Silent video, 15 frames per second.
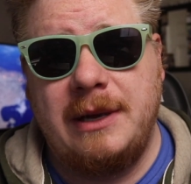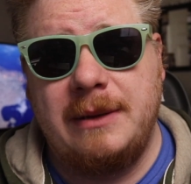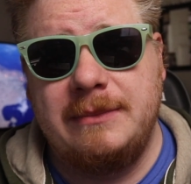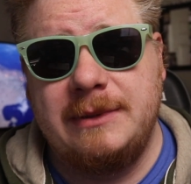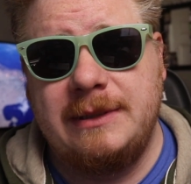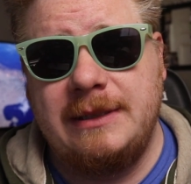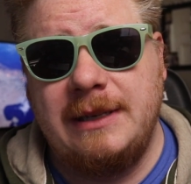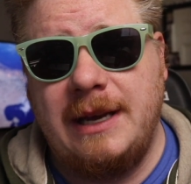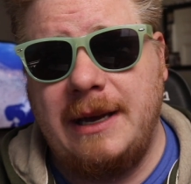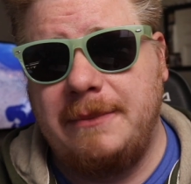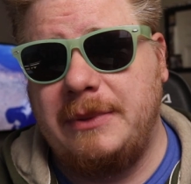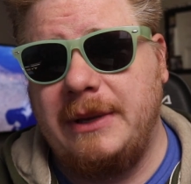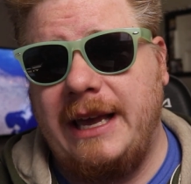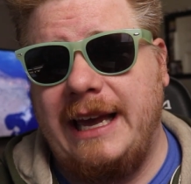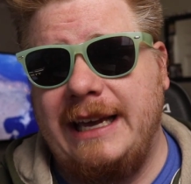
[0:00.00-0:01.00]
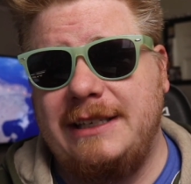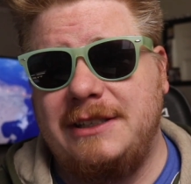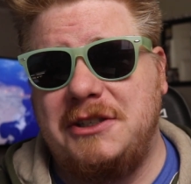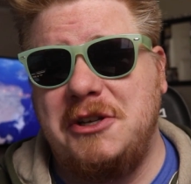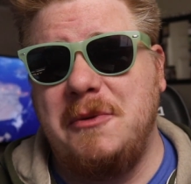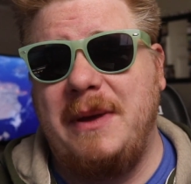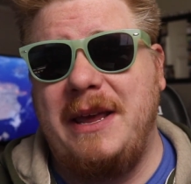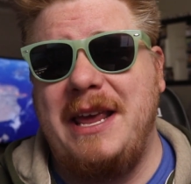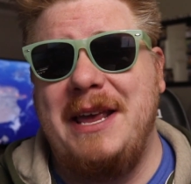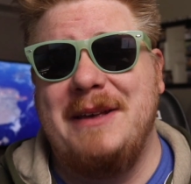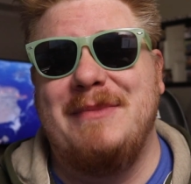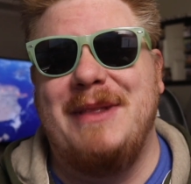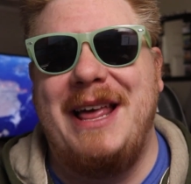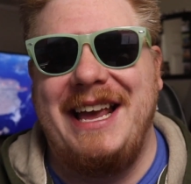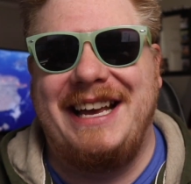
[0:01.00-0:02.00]
comes up at 2
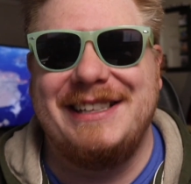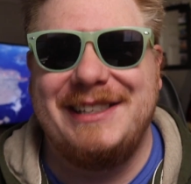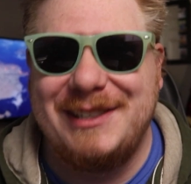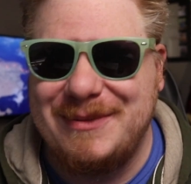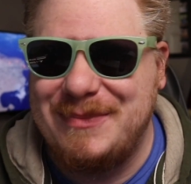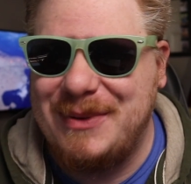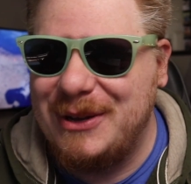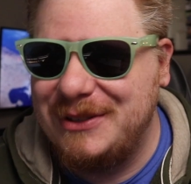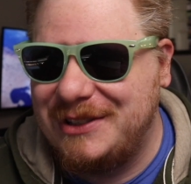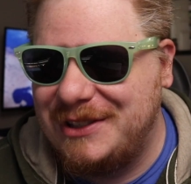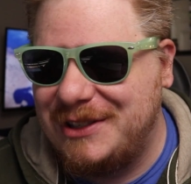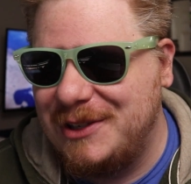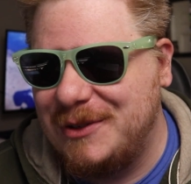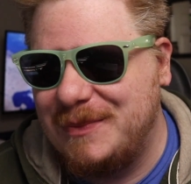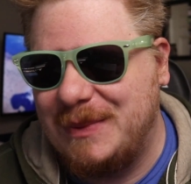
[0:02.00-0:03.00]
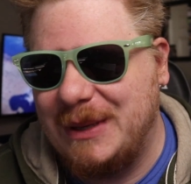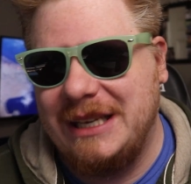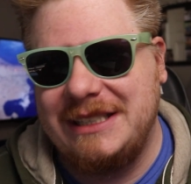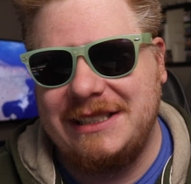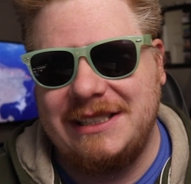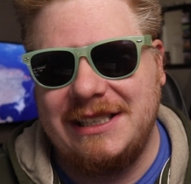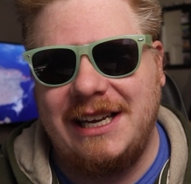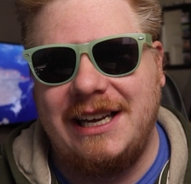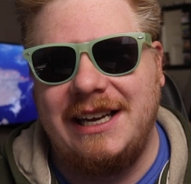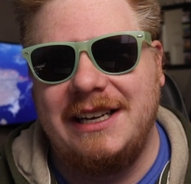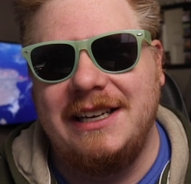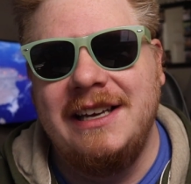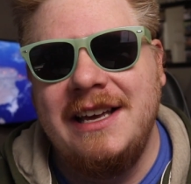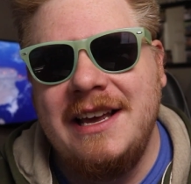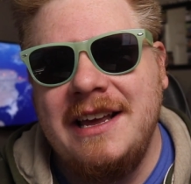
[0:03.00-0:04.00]
p.m. like it's supposed to, but
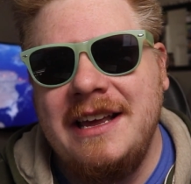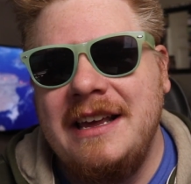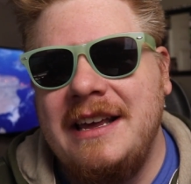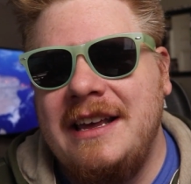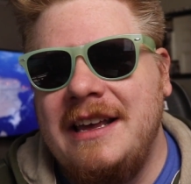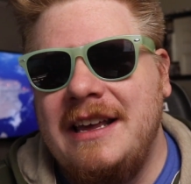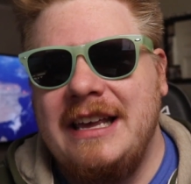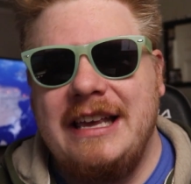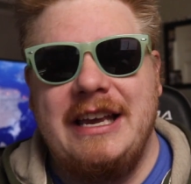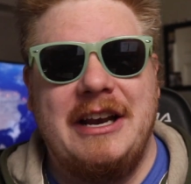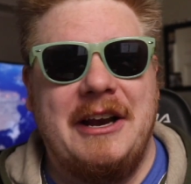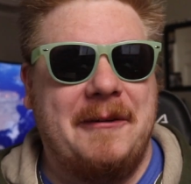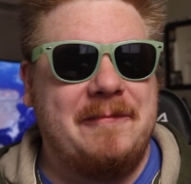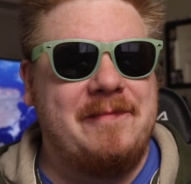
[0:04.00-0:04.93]
we